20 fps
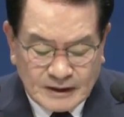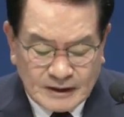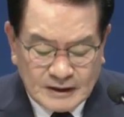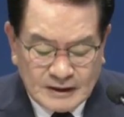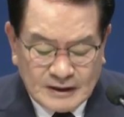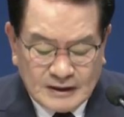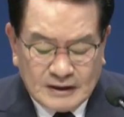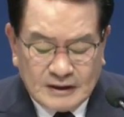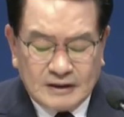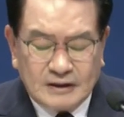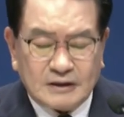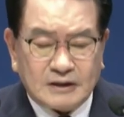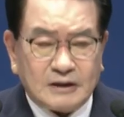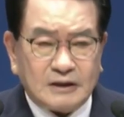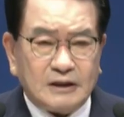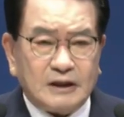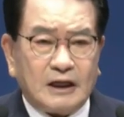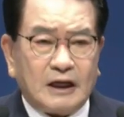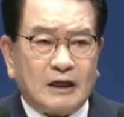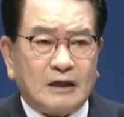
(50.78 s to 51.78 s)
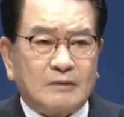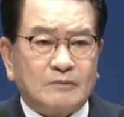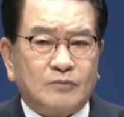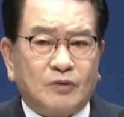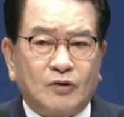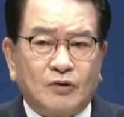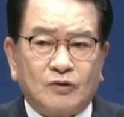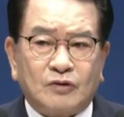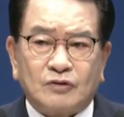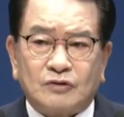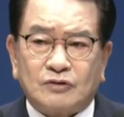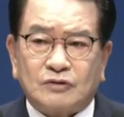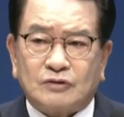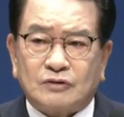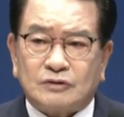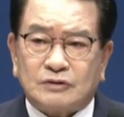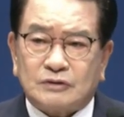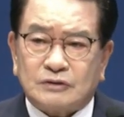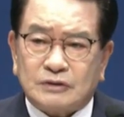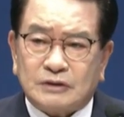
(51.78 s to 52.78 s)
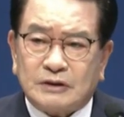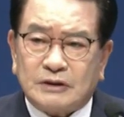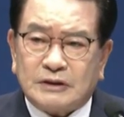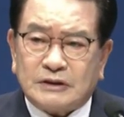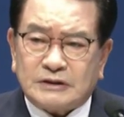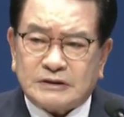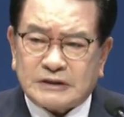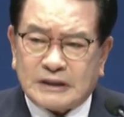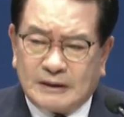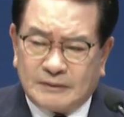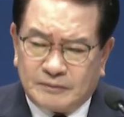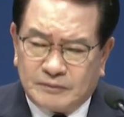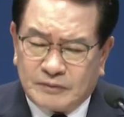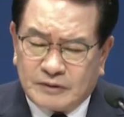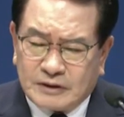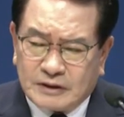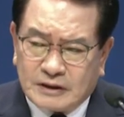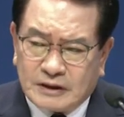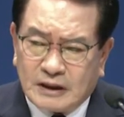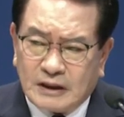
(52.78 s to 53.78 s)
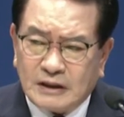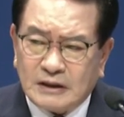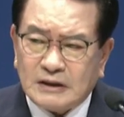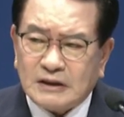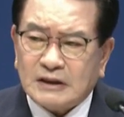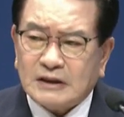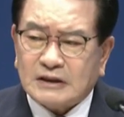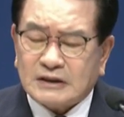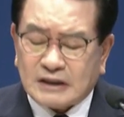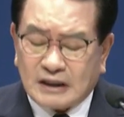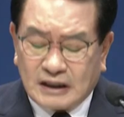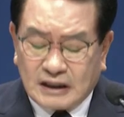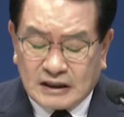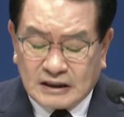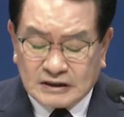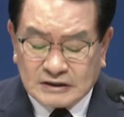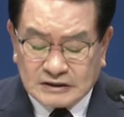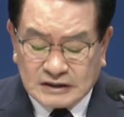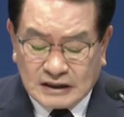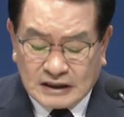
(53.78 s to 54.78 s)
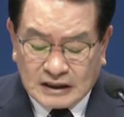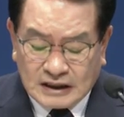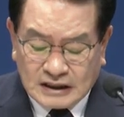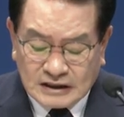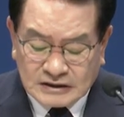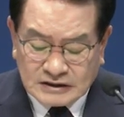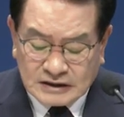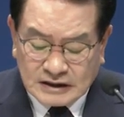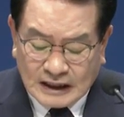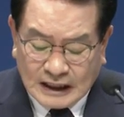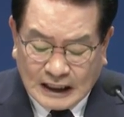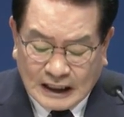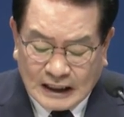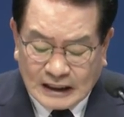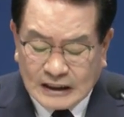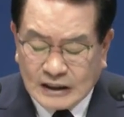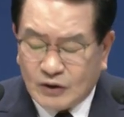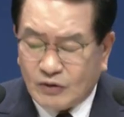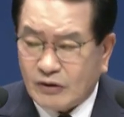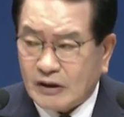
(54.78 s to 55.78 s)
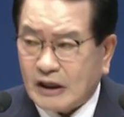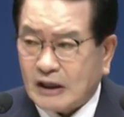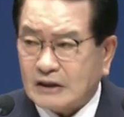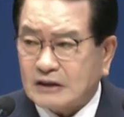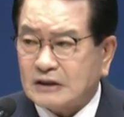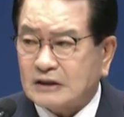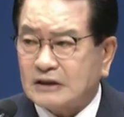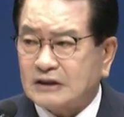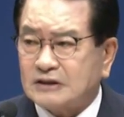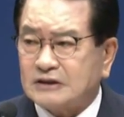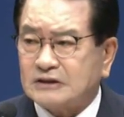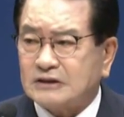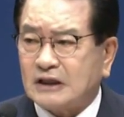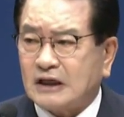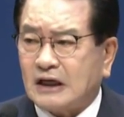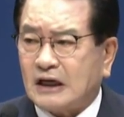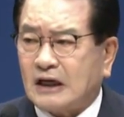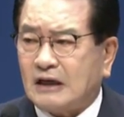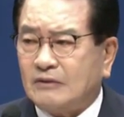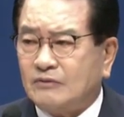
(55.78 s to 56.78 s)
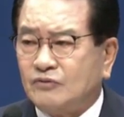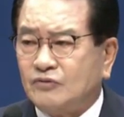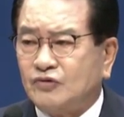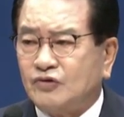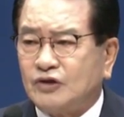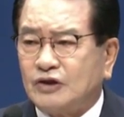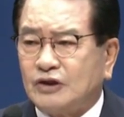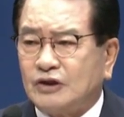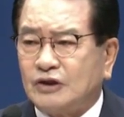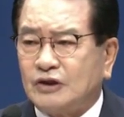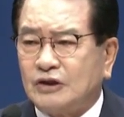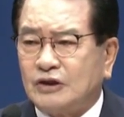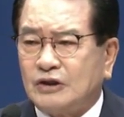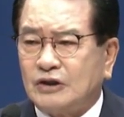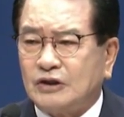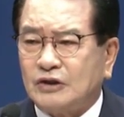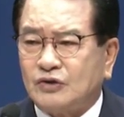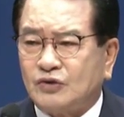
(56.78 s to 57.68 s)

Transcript: But the feeling of joy from all of this will come soon and fade away.